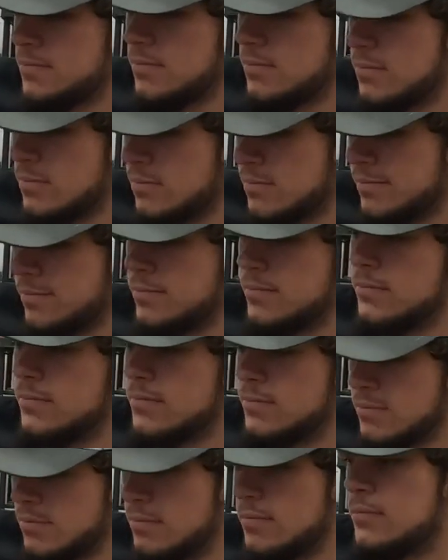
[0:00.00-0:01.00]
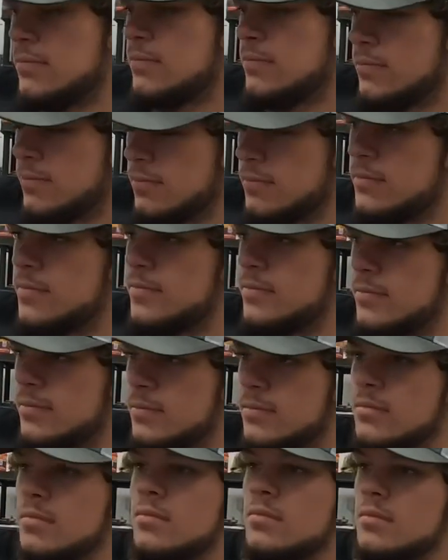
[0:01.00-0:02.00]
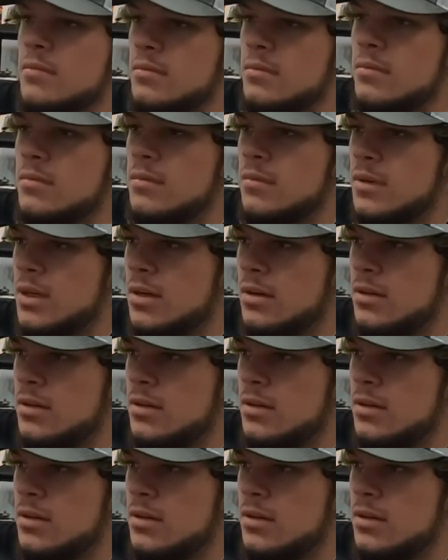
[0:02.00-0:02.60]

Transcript: cleansed, if that makes any sense. So